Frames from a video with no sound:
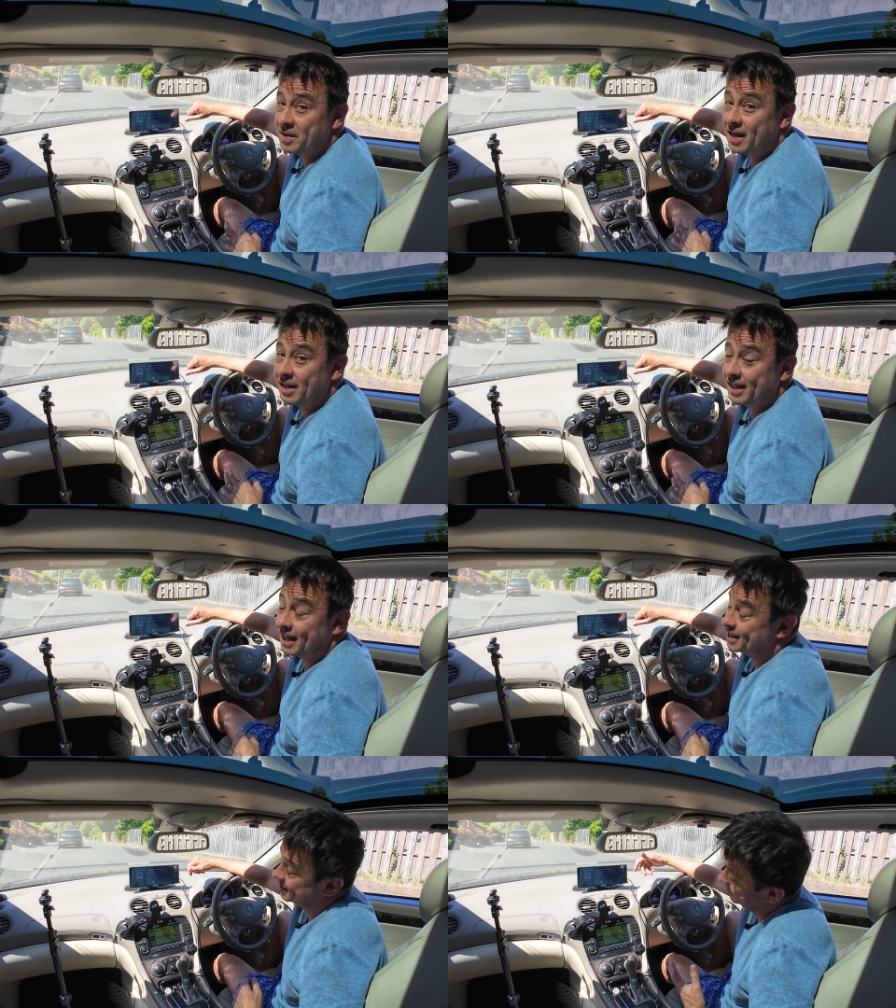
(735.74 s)
down in
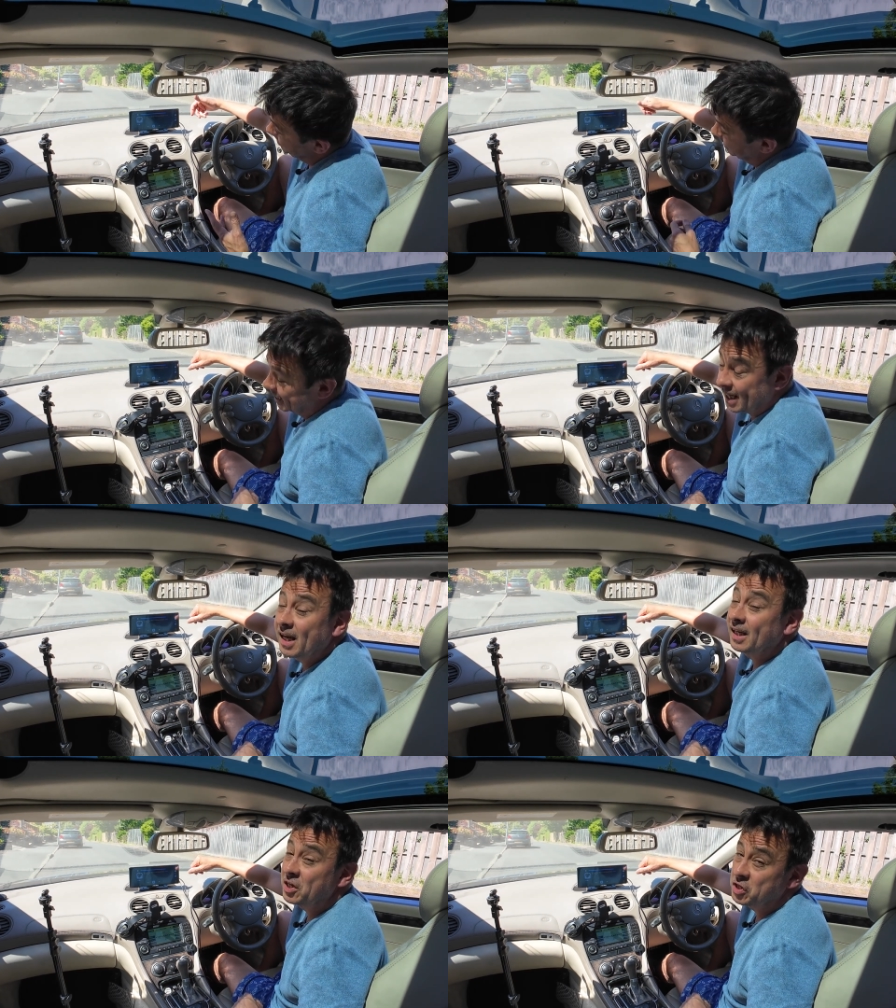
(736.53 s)
case
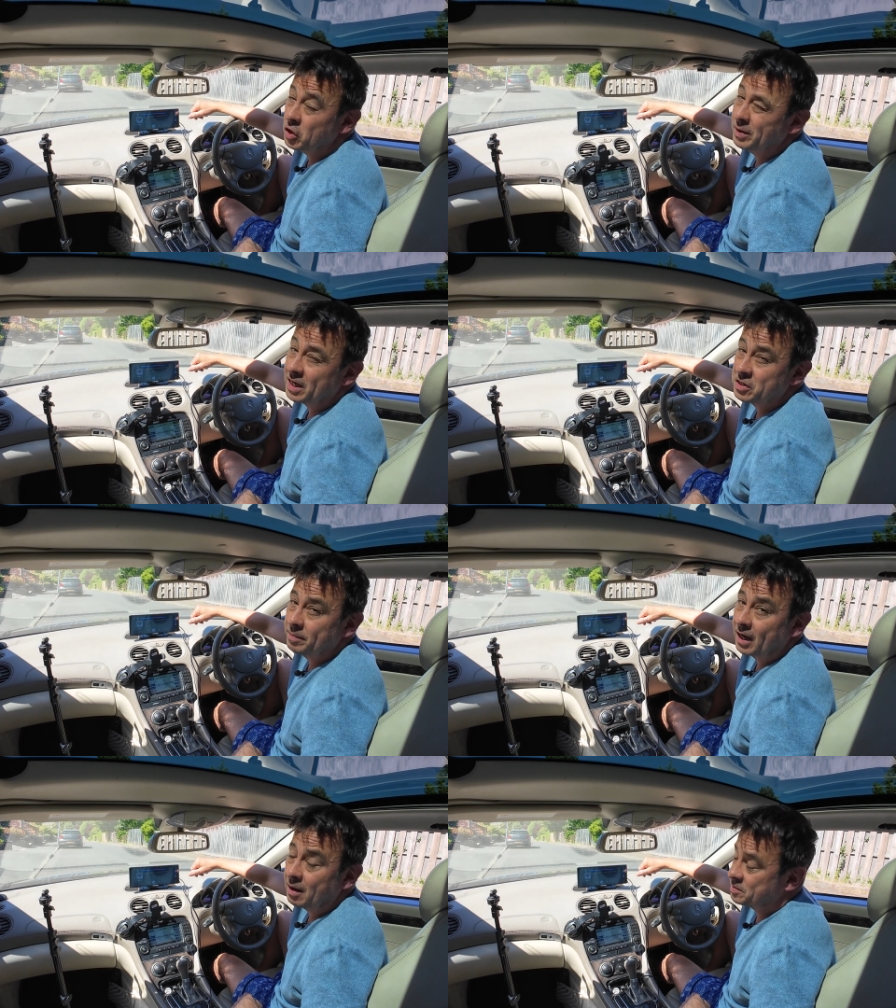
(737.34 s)
YouTube gets a
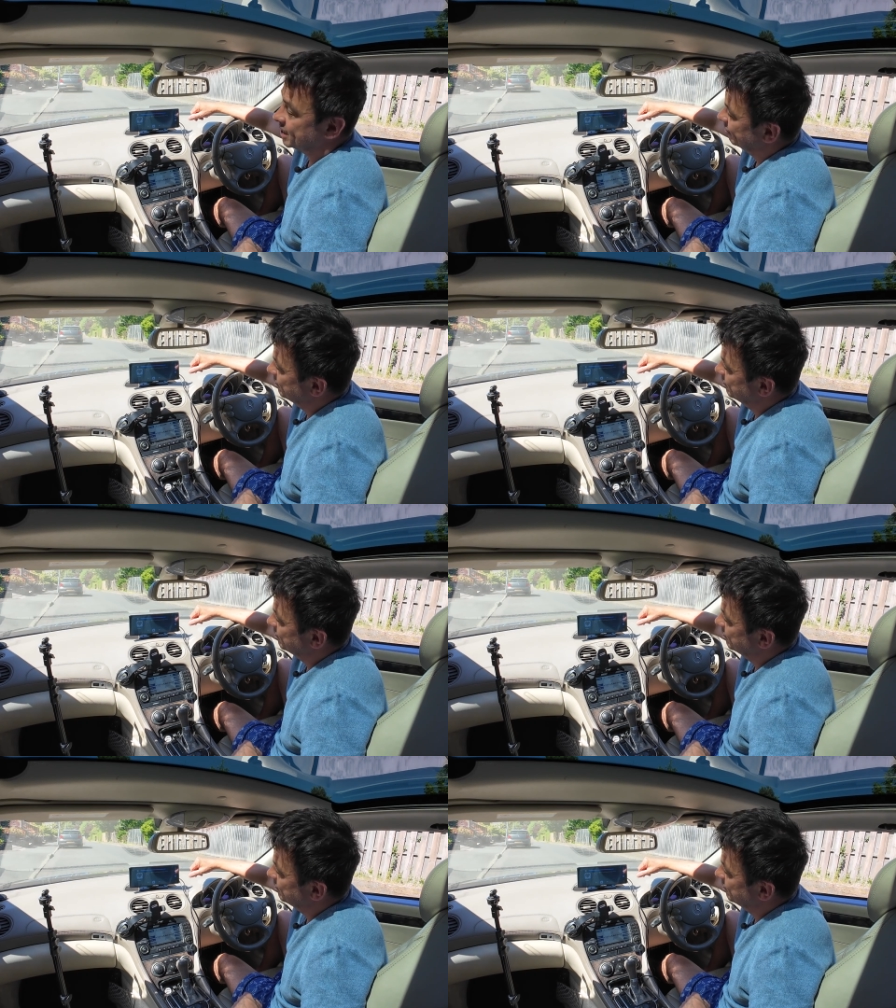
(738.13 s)
bit upset